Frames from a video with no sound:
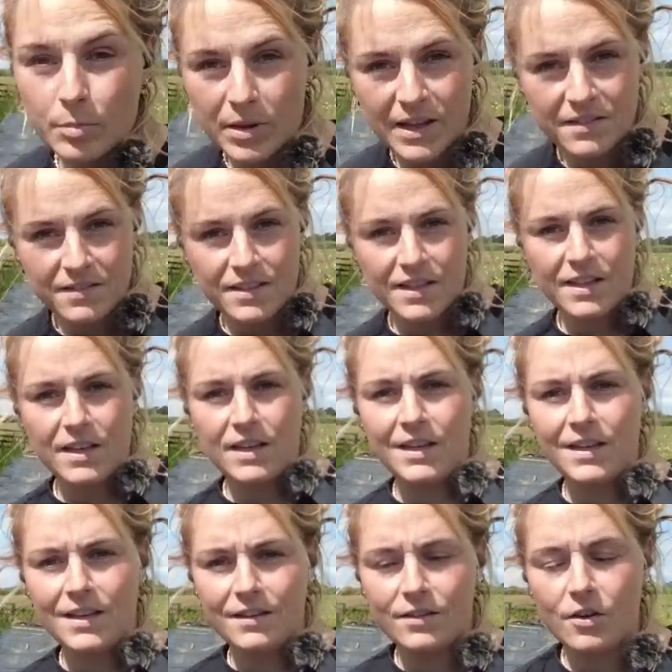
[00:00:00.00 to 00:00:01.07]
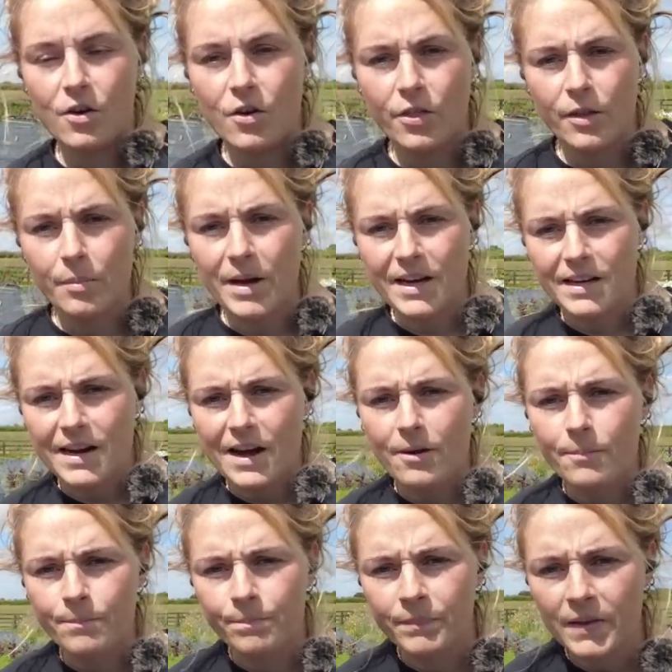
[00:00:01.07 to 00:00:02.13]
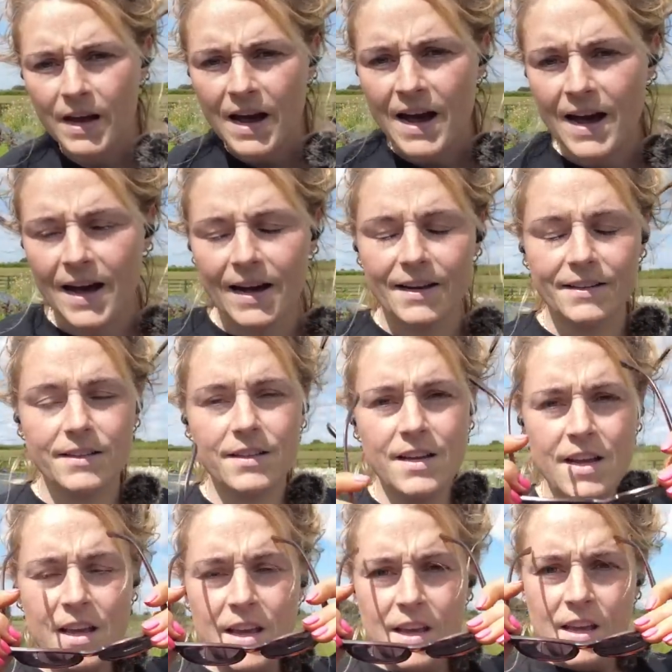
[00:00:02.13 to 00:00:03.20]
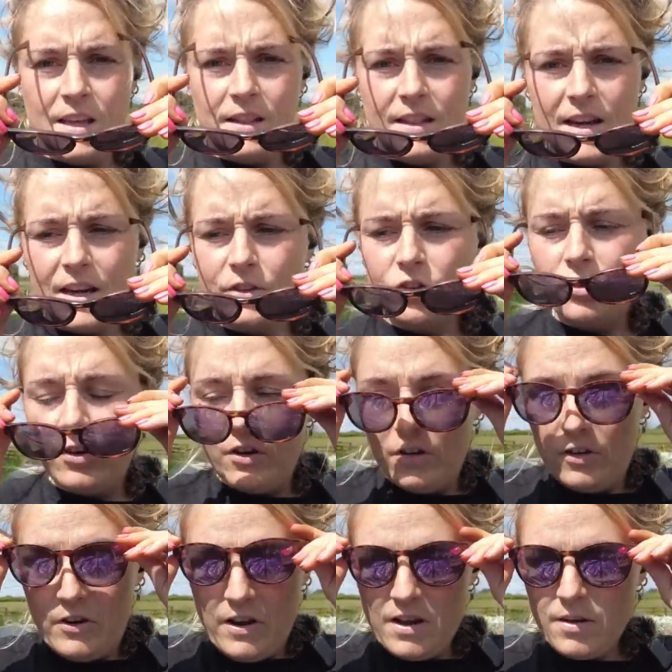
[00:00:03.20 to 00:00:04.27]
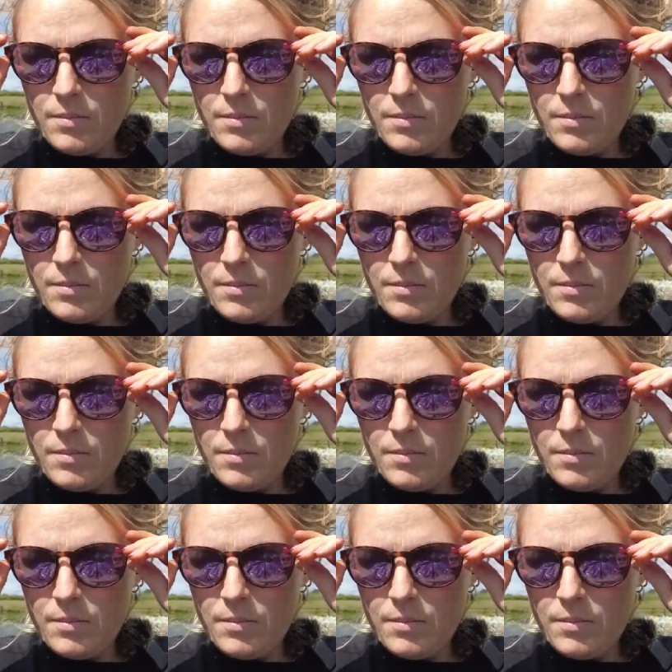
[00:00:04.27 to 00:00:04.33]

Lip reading: Plastic is on the bed now, and that should